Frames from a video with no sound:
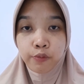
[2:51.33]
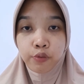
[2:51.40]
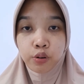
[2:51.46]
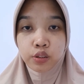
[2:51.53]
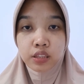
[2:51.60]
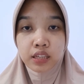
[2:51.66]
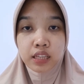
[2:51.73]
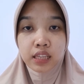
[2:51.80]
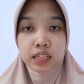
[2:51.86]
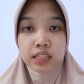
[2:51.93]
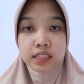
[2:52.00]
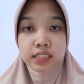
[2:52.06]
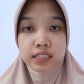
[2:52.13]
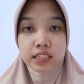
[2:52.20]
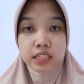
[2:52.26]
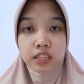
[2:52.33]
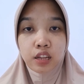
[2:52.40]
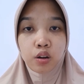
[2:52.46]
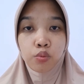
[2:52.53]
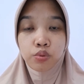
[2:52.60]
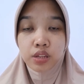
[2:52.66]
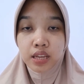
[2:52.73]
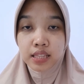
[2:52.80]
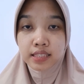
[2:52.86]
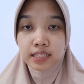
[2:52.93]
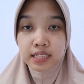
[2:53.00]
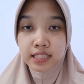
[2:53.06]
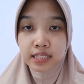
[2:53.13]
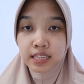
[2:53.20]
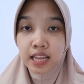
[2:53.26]
for the intended
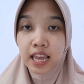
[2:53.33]
audiences.